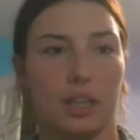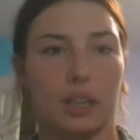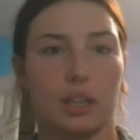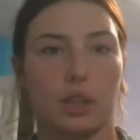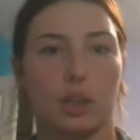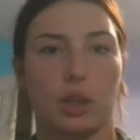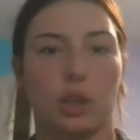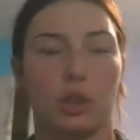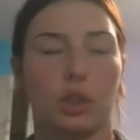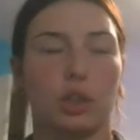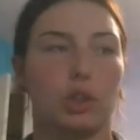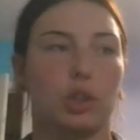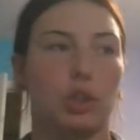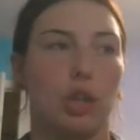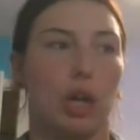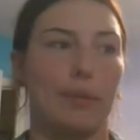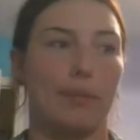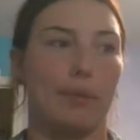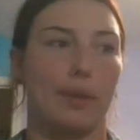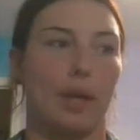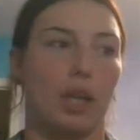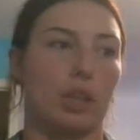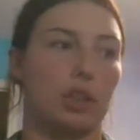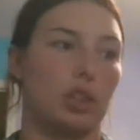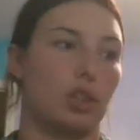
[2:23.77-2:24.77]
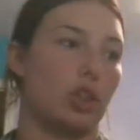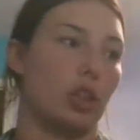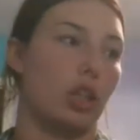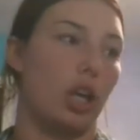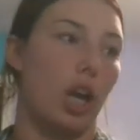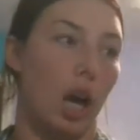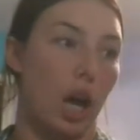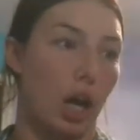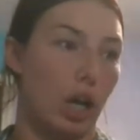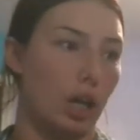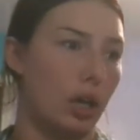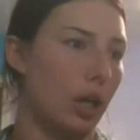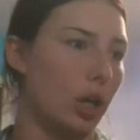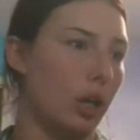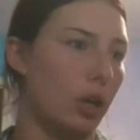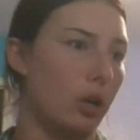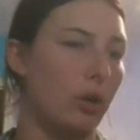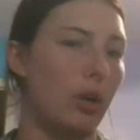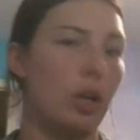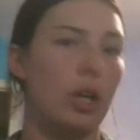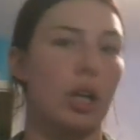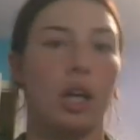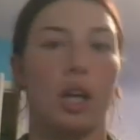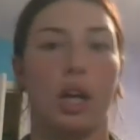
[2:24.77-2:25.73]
So you could drop it on Chicago,